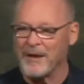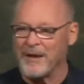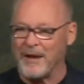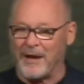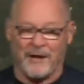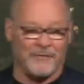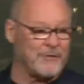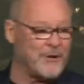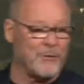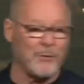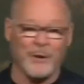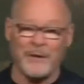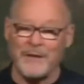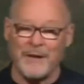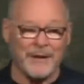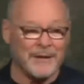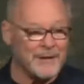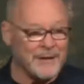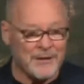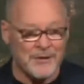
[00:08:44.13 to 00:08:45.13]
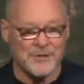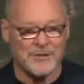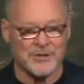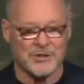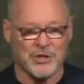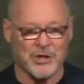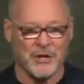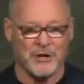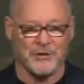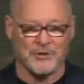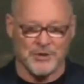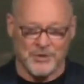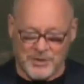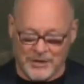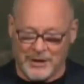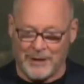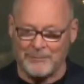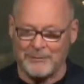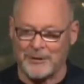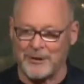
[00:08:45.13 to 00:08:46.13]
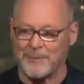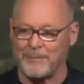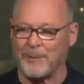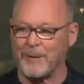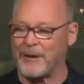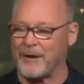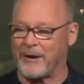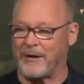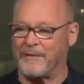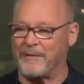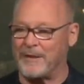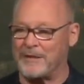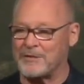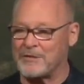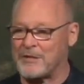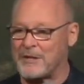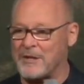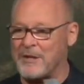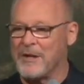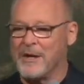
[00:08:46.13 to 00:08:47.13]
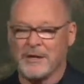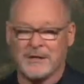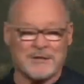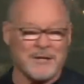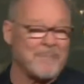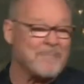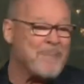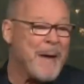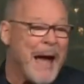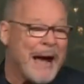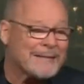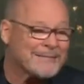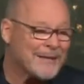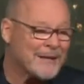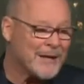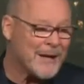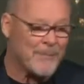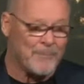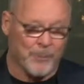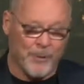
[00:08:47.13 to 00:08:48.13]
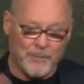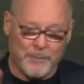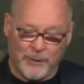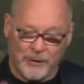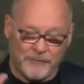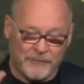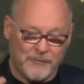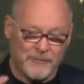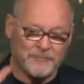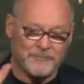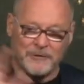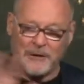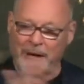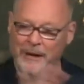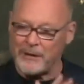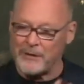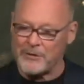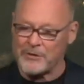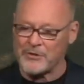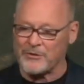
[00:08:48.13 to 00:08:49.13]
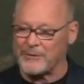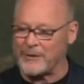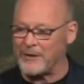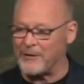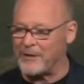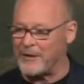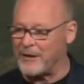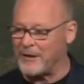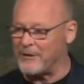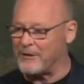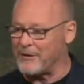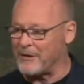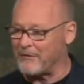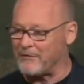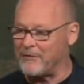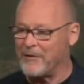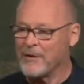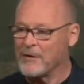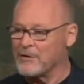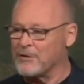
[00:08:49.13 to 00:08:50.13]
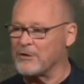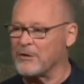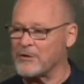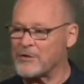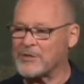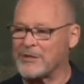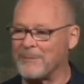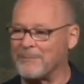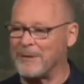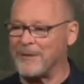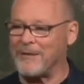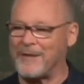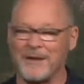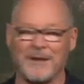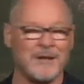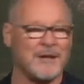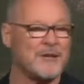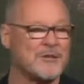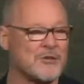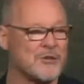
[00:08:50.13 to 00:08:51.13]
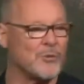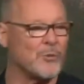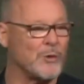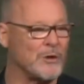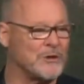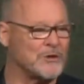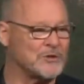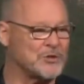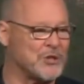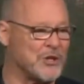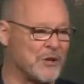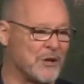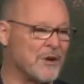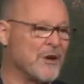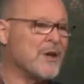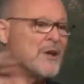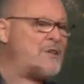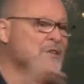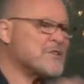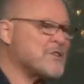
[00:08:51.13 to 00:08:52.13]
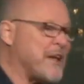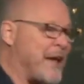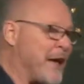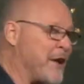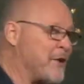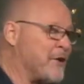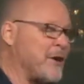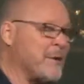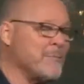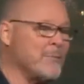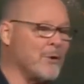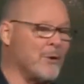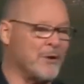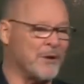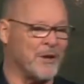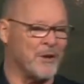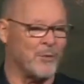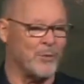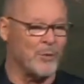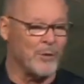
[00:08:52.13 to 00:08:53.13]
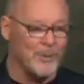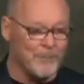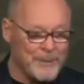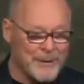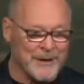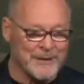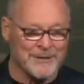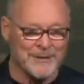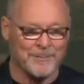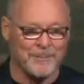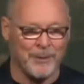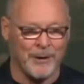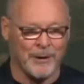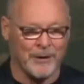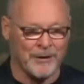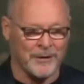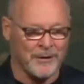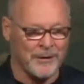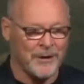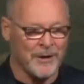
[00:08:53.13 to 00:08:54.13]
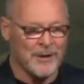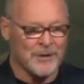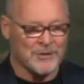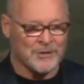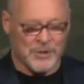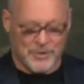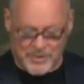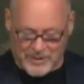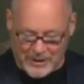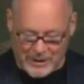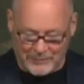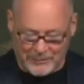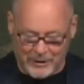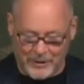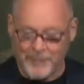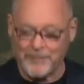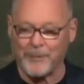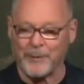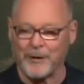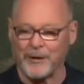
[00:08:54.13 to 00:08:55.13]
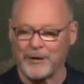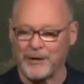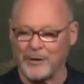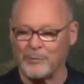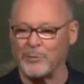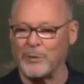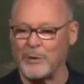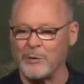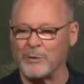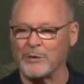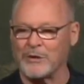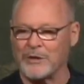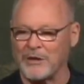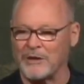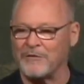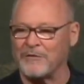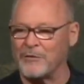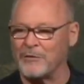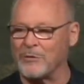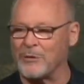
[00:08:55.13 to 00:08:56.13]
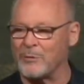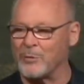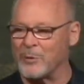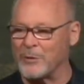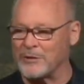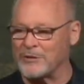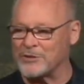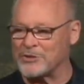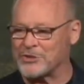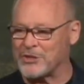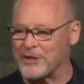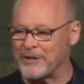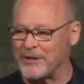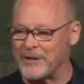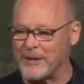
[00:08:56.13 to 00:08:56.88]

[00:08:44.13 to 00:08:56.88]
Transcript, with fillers: Everyone that needs a chair, just come to the park. And then to, to back that up, we put a few flyers around the area. If you know somebody that needs a wheelchair, Saturday morning, we'll be at the park. Just come to the park and we will give you a wheelchair.